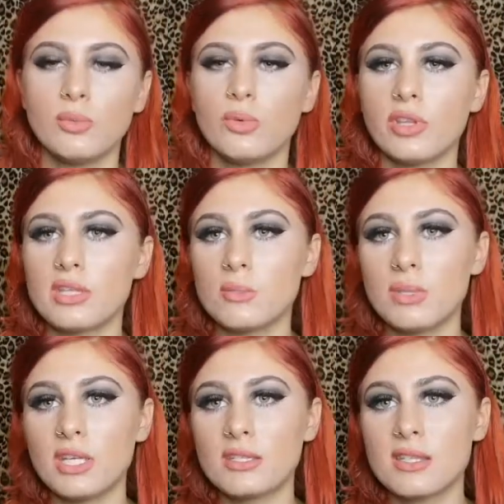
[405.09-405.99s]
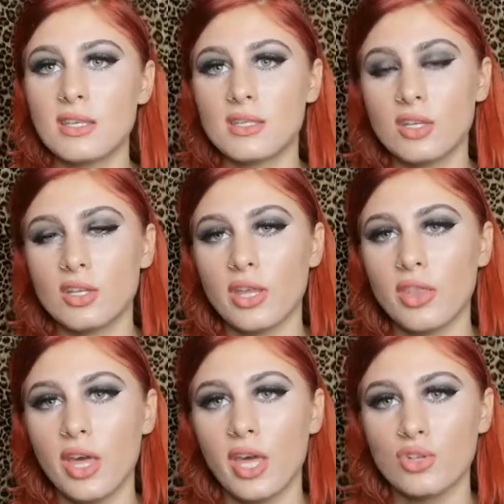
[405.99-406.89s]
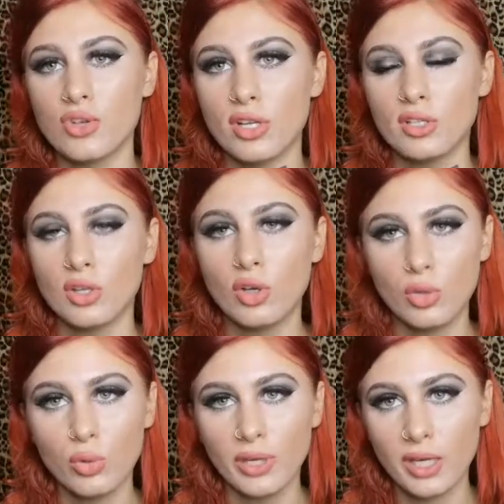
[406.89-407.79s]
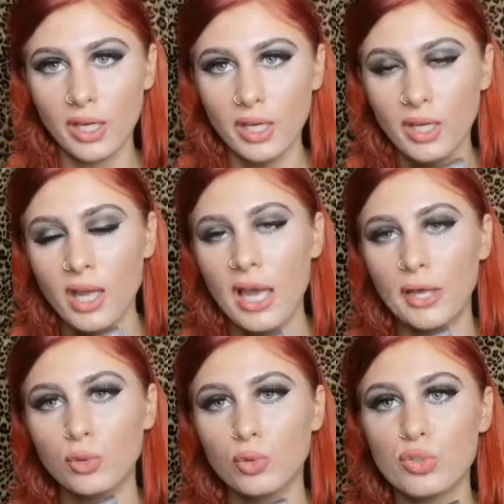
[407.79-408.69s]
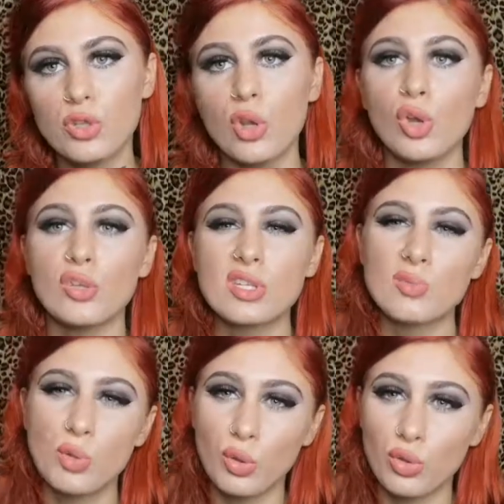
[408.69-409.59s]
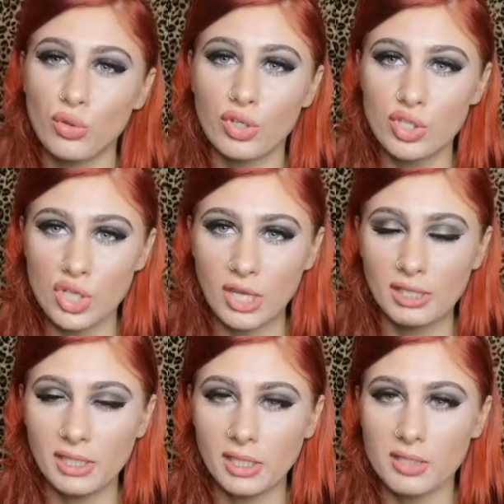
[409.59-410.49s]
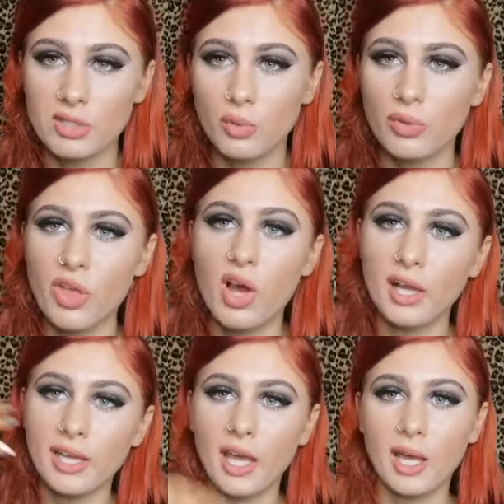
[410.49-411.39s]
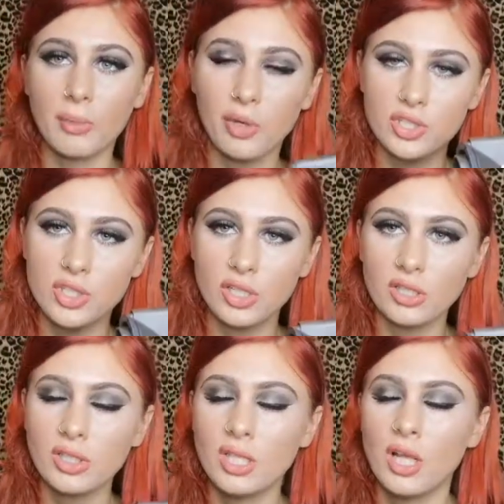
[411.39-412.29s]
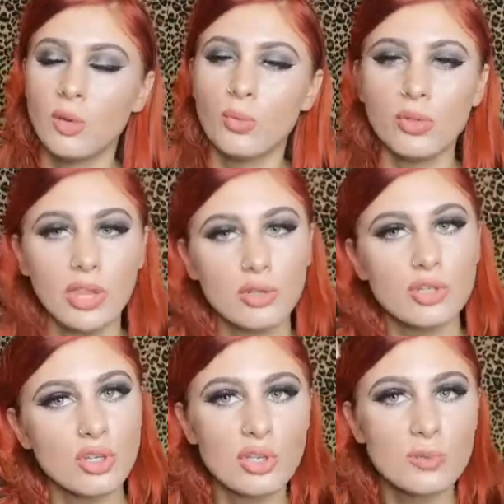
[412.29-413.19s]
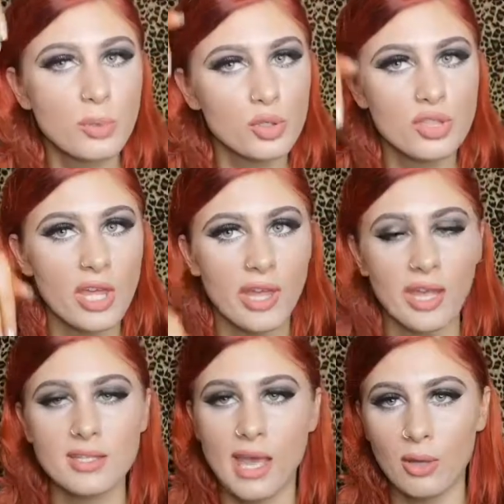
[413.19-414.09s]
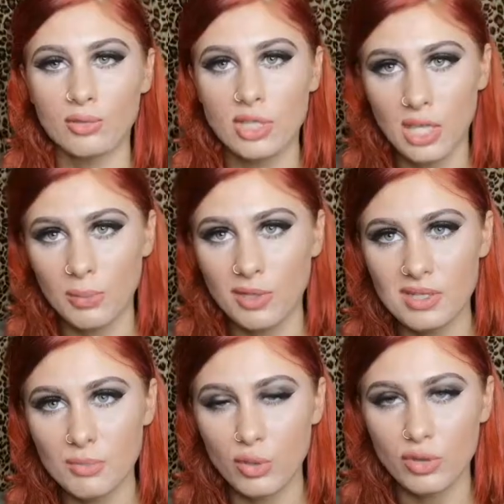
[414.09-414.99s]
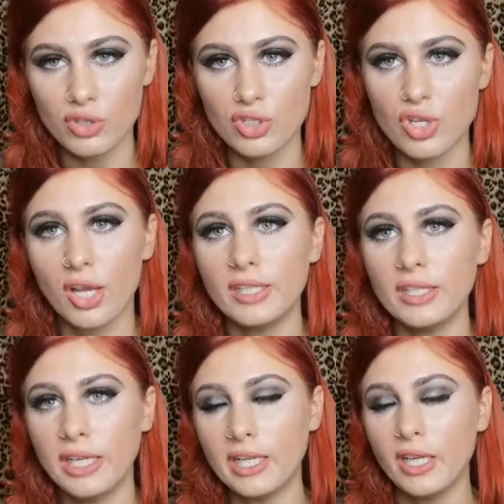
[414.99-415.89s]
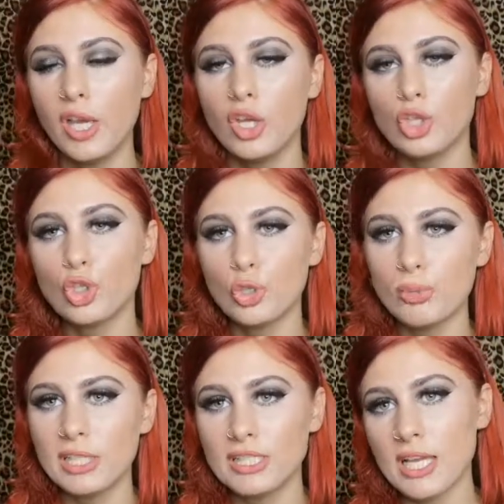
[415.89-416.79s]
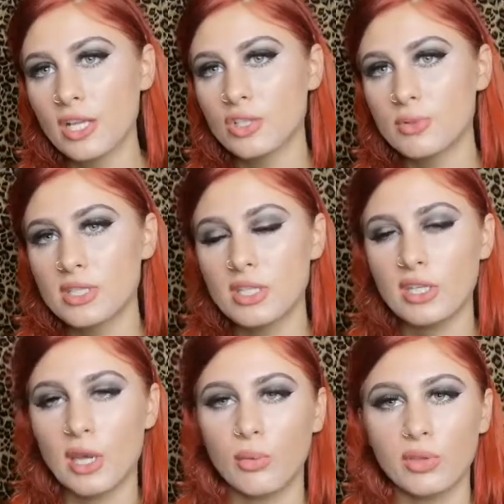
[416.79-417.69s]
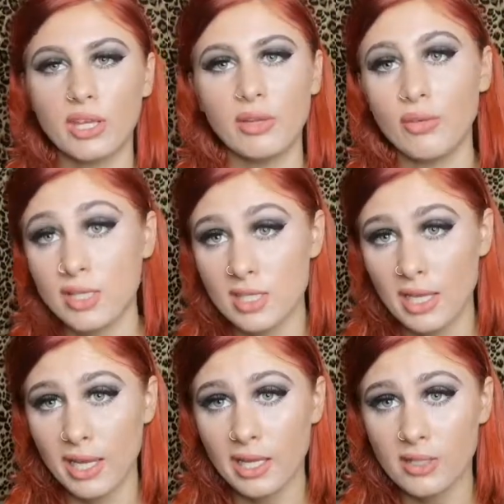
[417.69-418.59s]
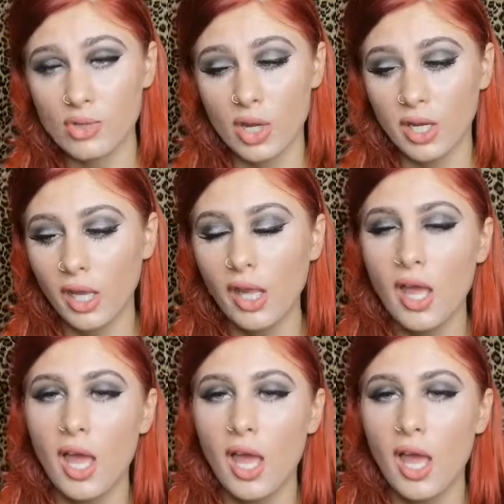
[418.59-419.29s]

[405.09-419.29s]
what this means is it can get the hair dried a lot quicker and also a lot smoother and shinier. So with the higher air pressure, what that'll do is push that hair down to keep it smooth and shiny. Your normal attachments that you get with a regular hairdryer,